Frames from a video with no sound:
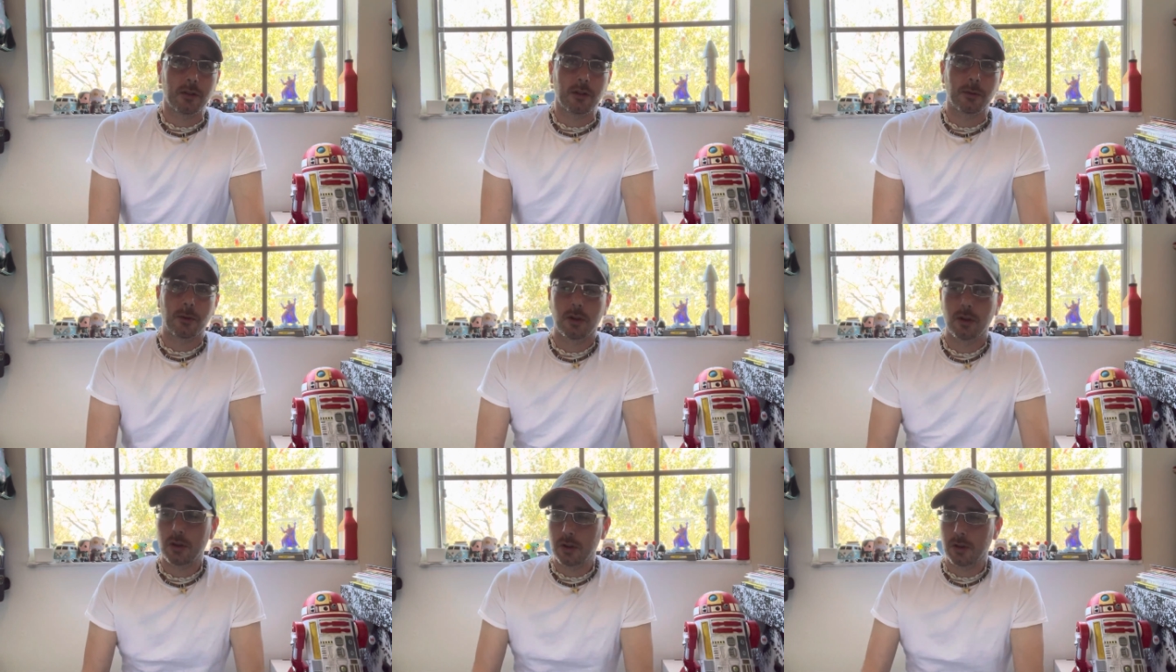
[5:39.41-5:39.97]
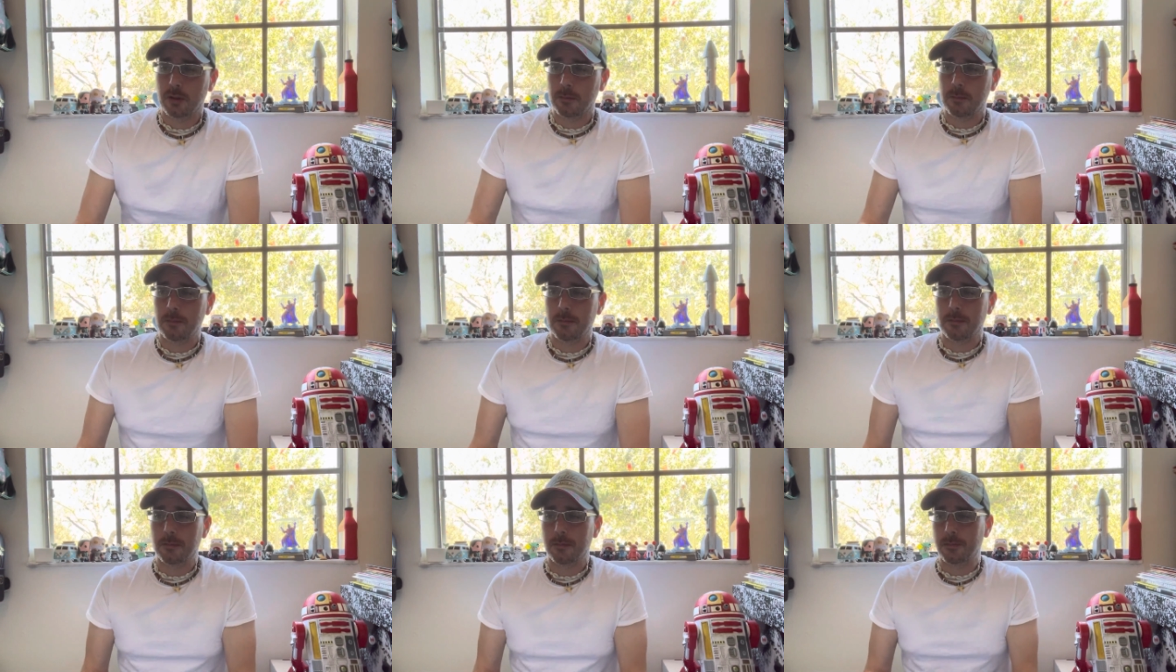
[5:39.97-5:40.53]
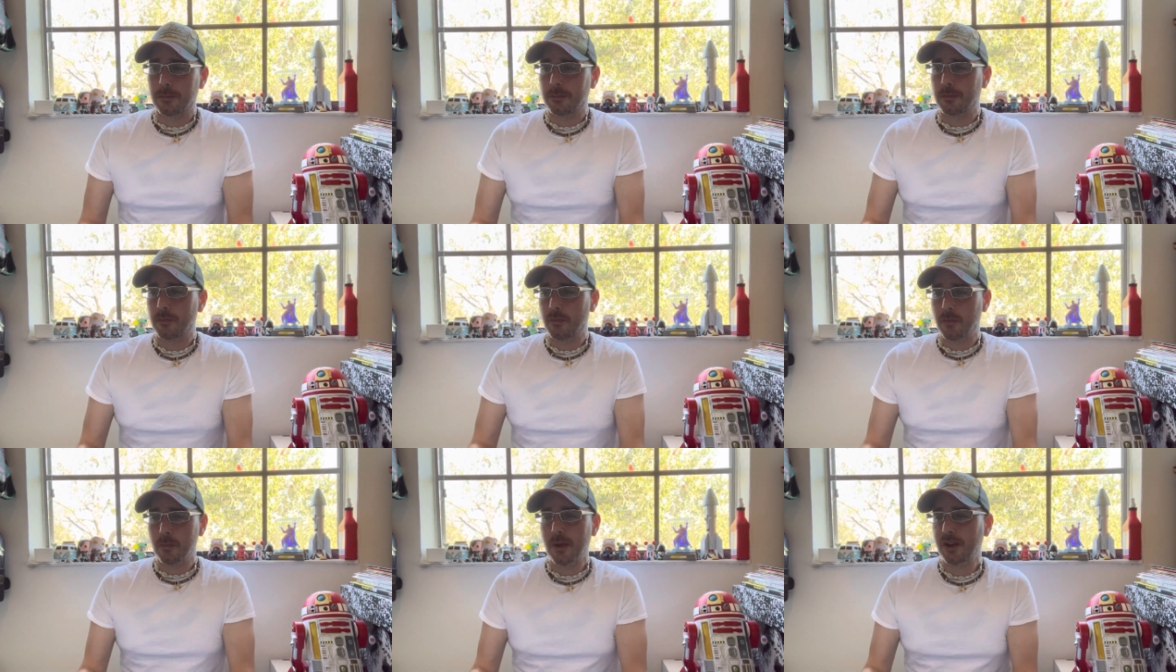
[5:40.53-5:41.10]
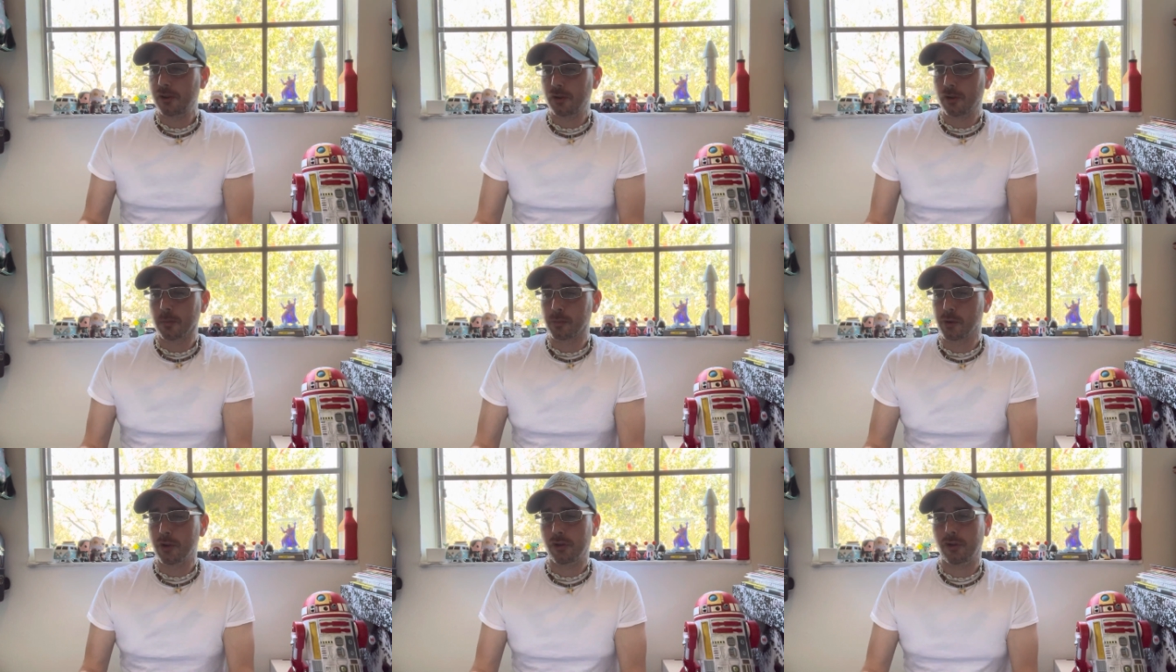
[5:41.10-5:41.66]
The good makes you
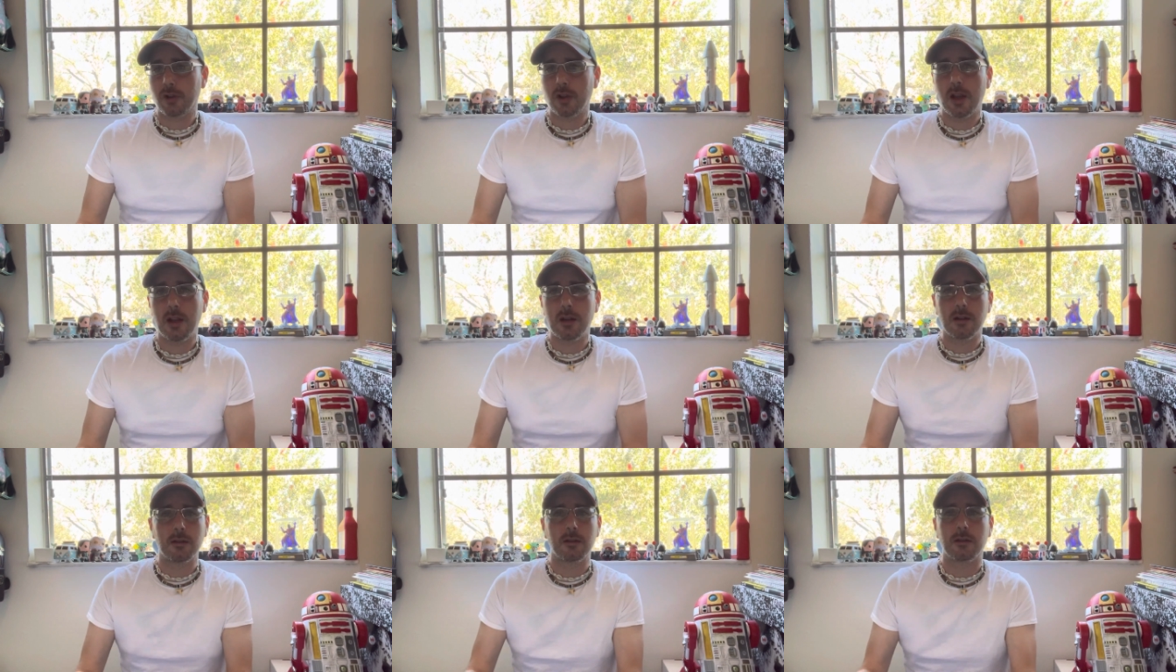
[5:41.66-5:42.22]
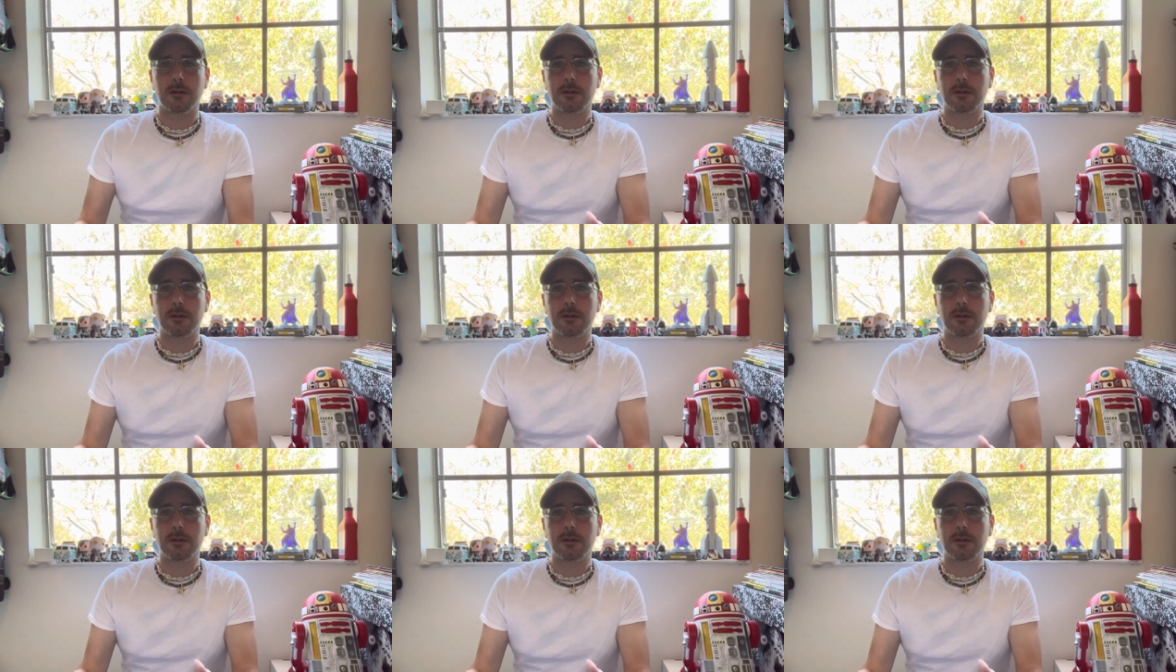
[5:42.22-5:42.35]
appreciate it